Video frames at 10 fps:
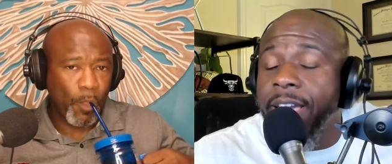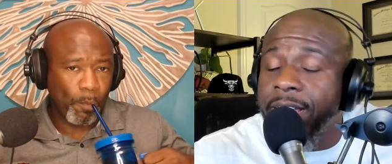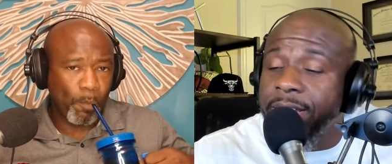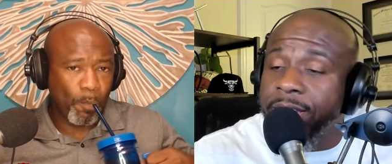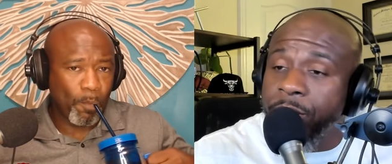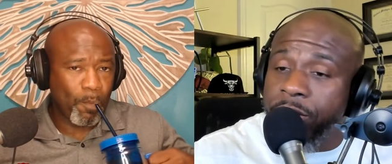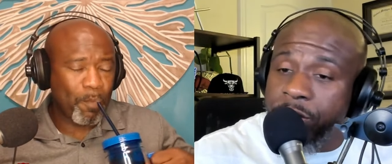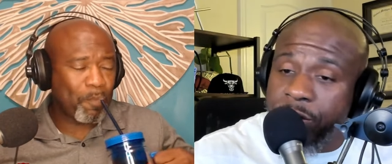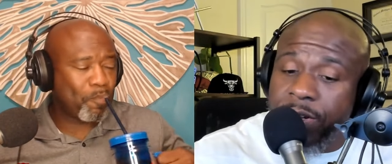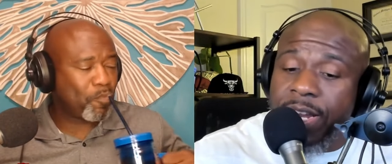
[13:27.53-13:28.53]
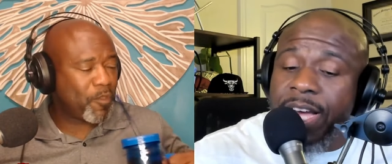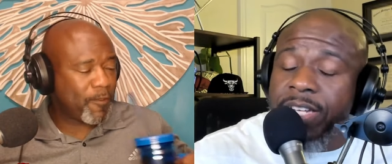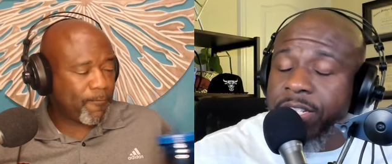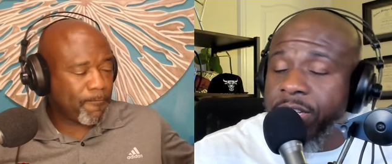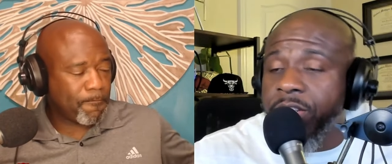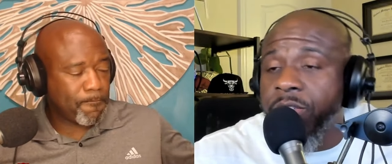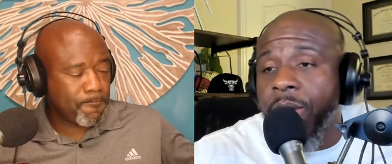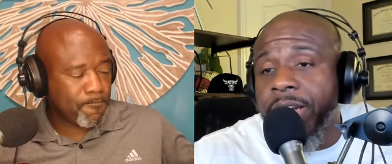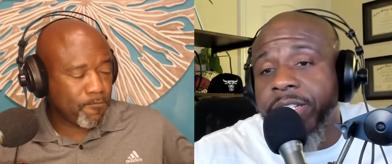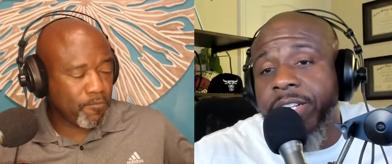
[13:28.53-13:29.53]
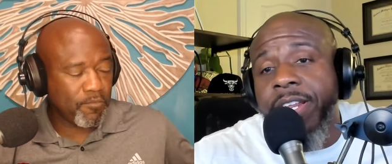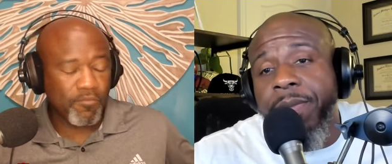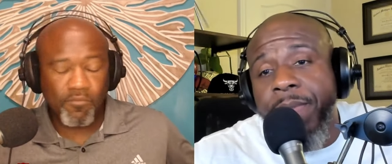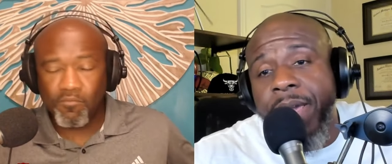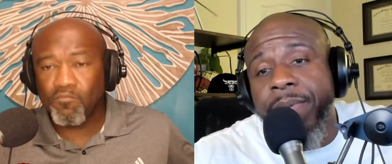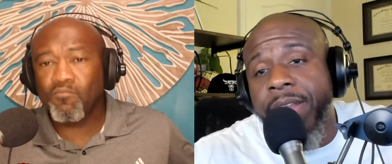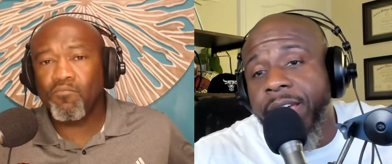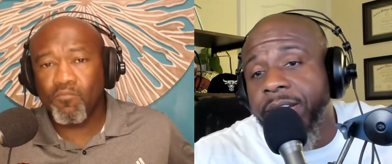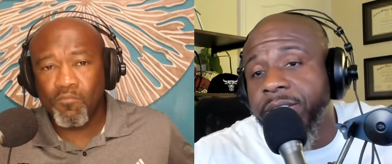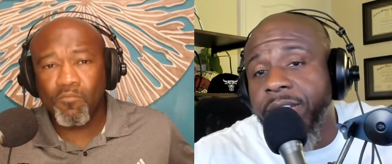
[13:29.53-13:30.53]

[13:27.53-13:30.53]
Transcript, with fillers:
Speaker 1: and you can generalize the situation, and maybe they'll